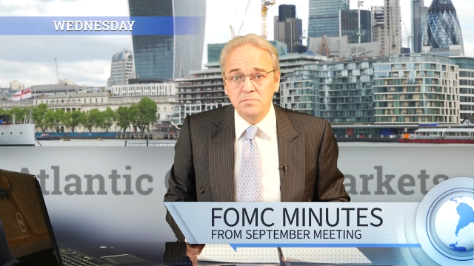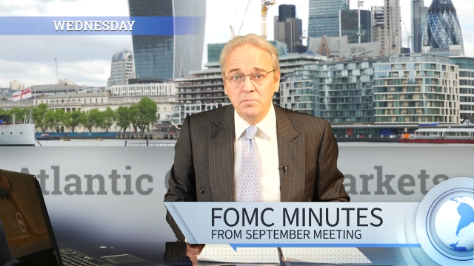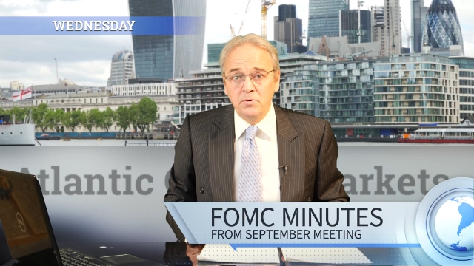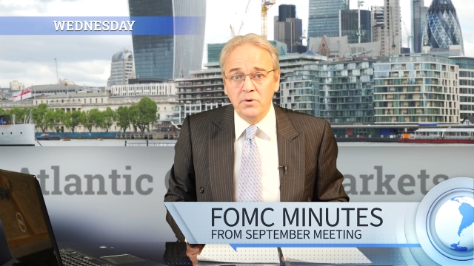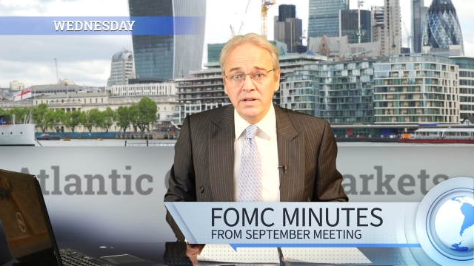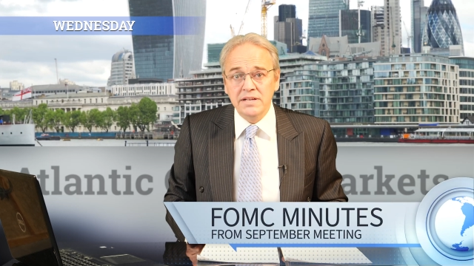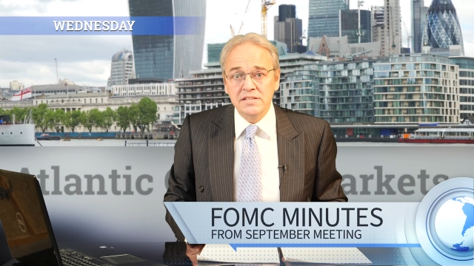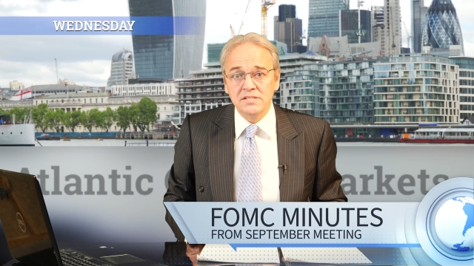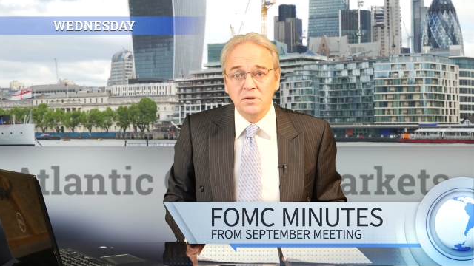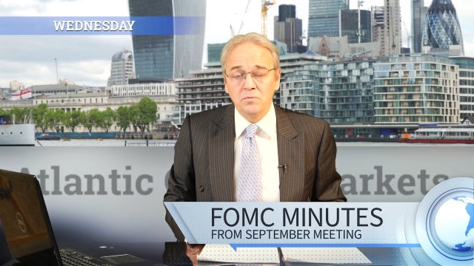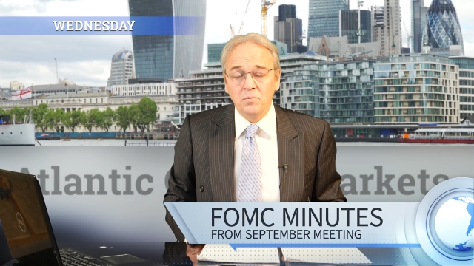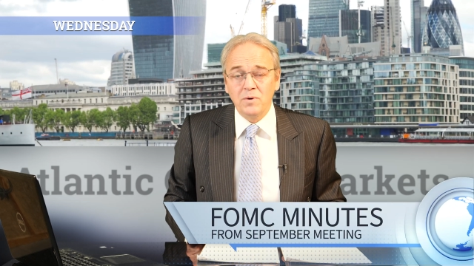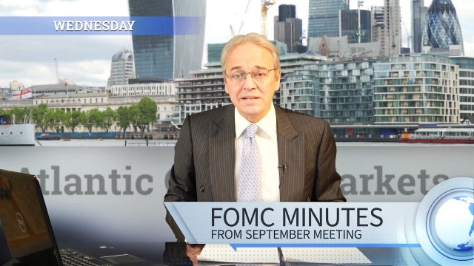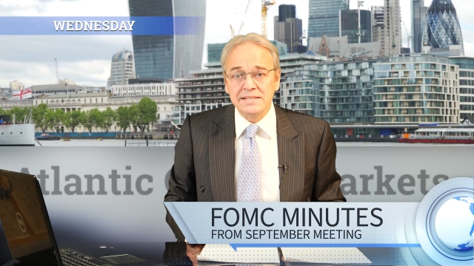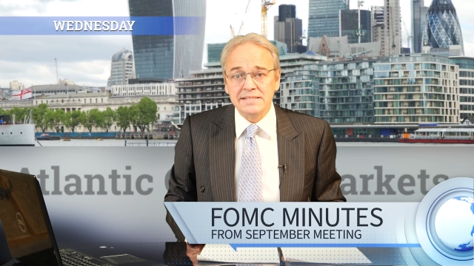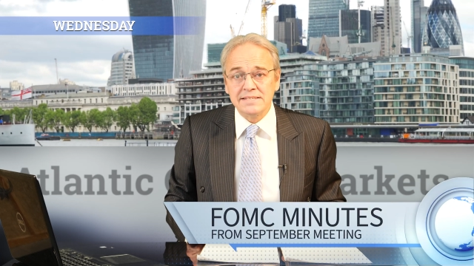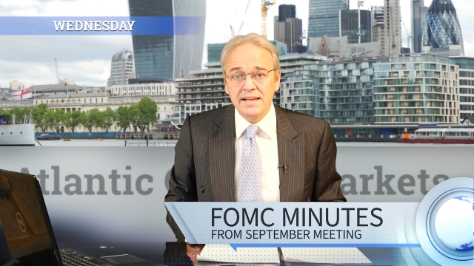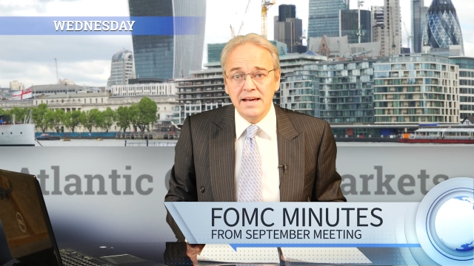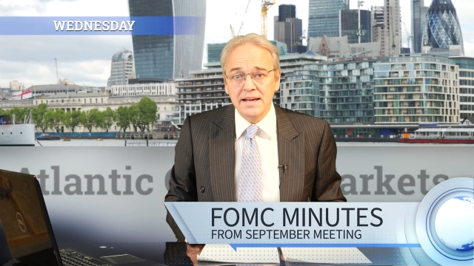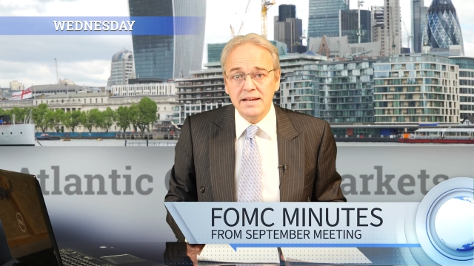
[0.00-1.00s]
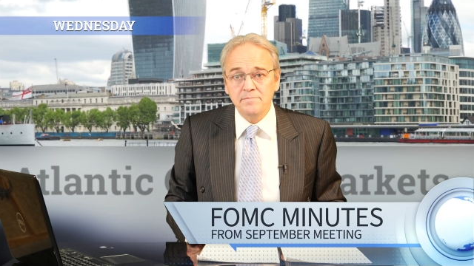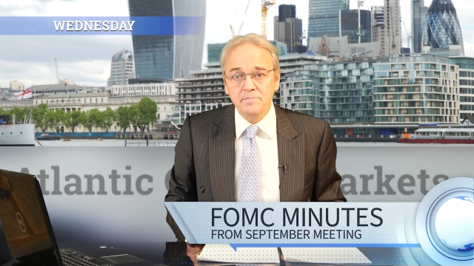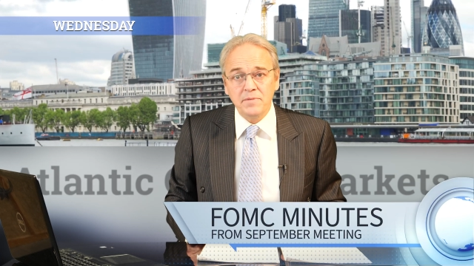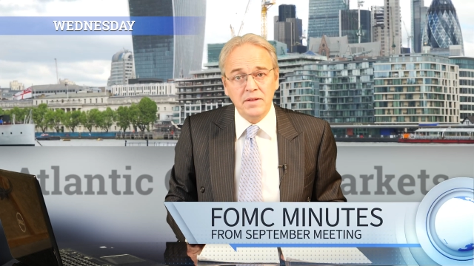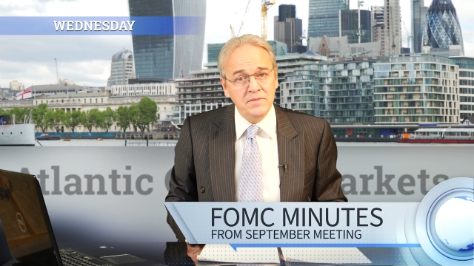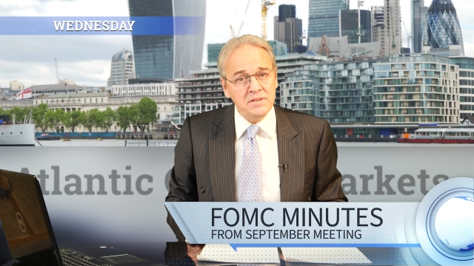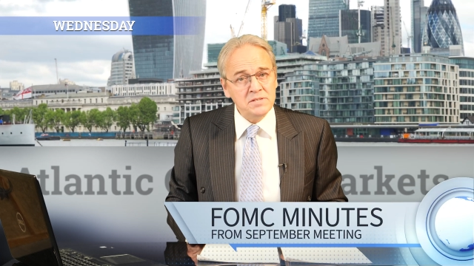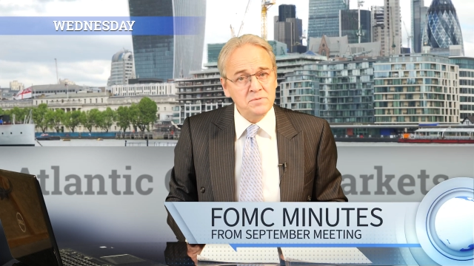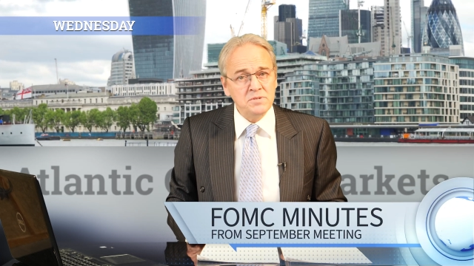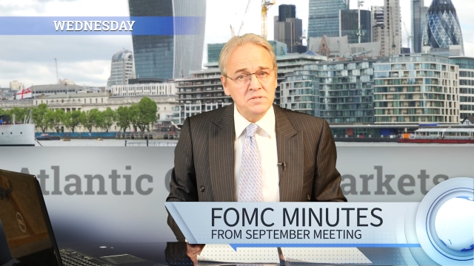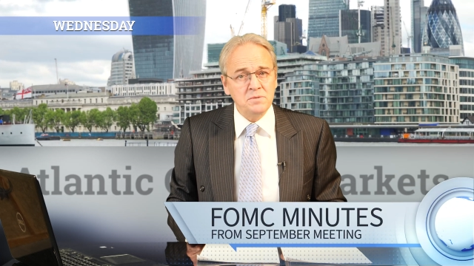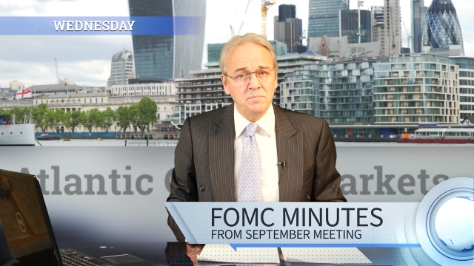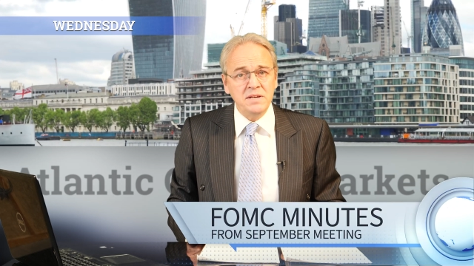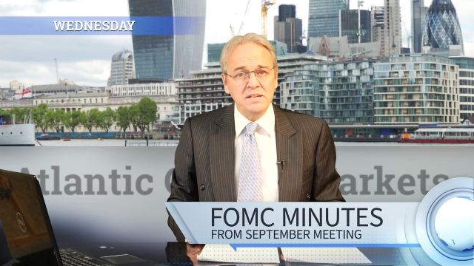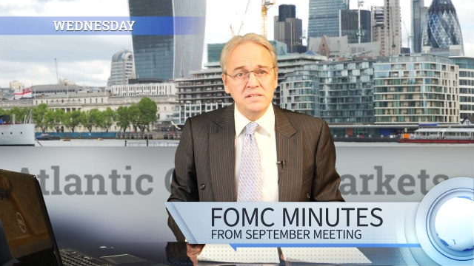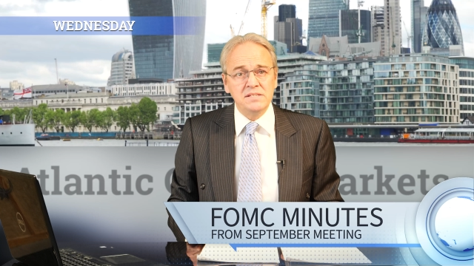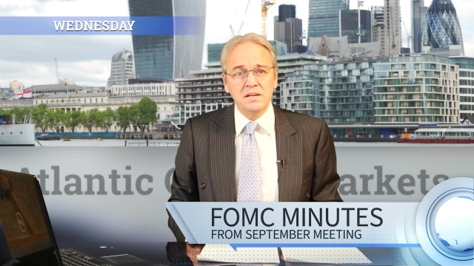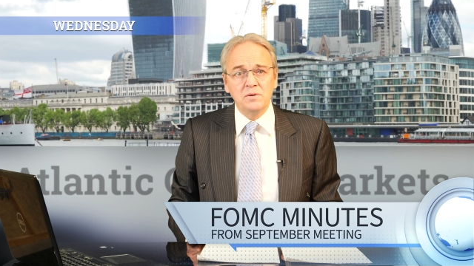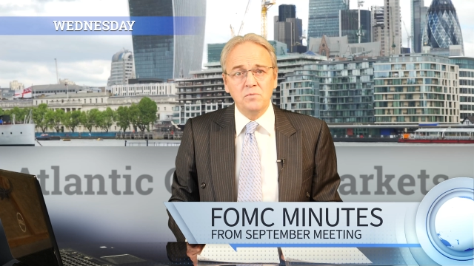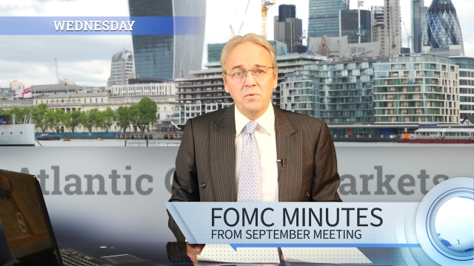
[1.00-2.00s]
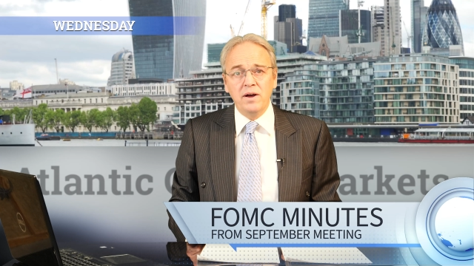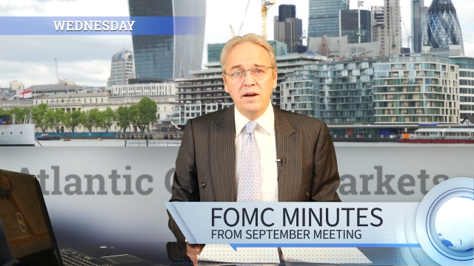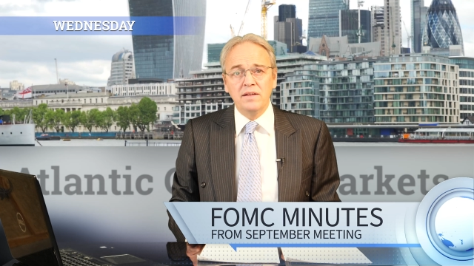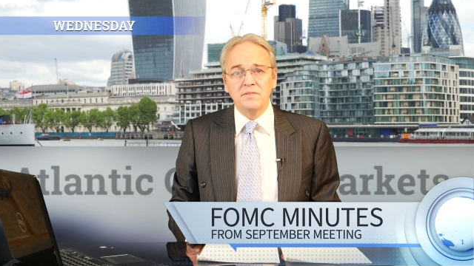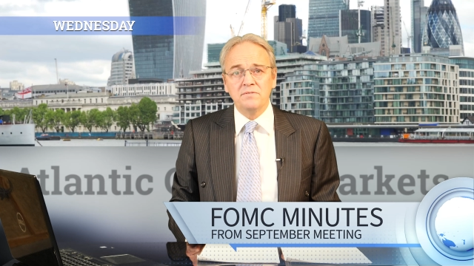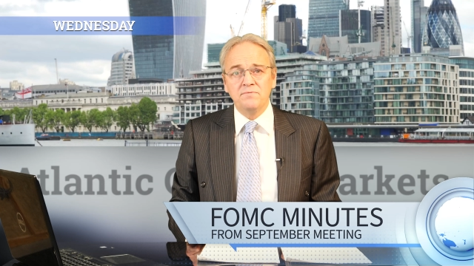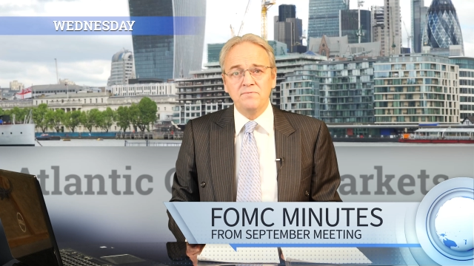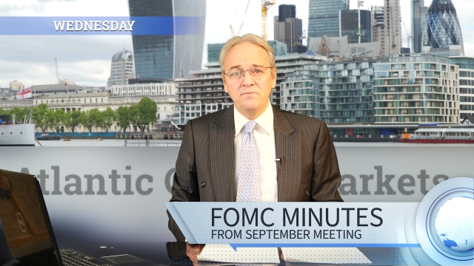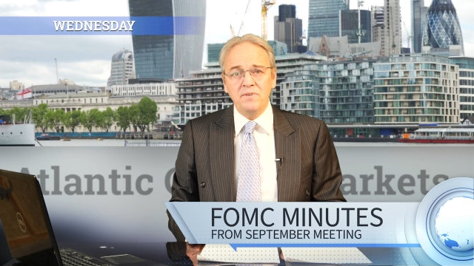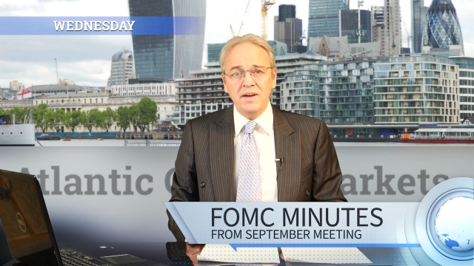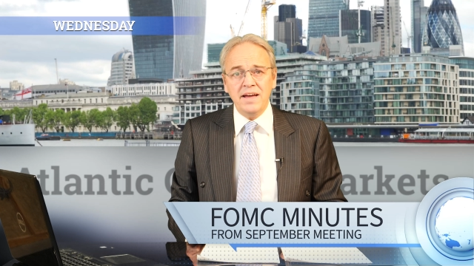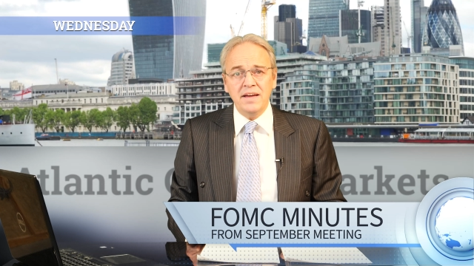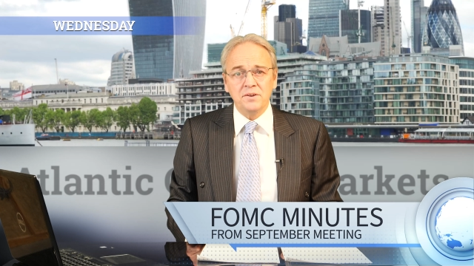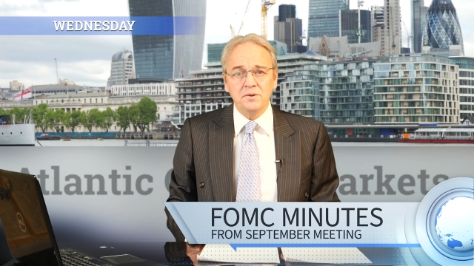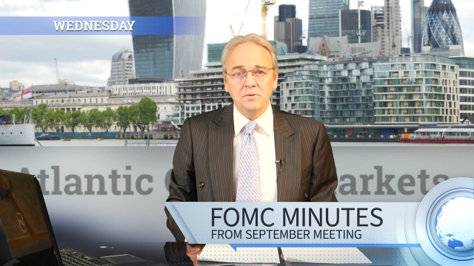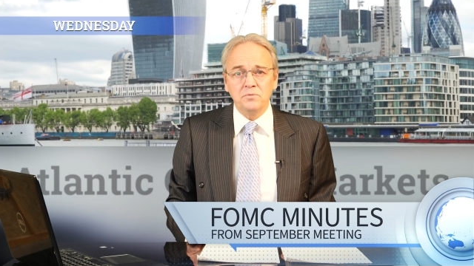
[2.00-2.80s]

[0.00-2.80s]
to be released on Wednesday, and this was a meeting where the Fed